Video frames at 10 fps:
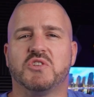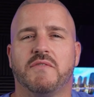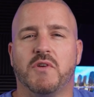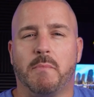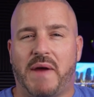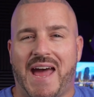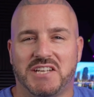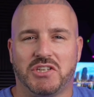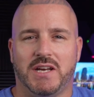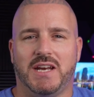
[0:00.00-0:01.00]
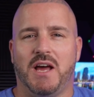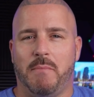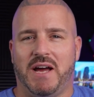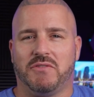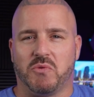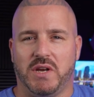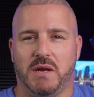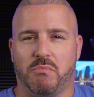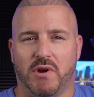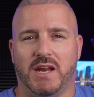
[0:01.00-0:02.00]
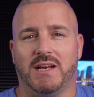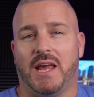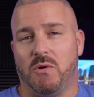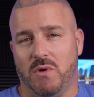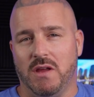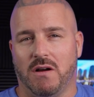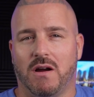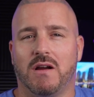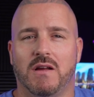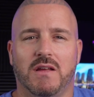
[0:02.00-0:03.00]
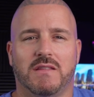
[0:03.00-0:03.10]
So if you're passionate about 3D printing like we are,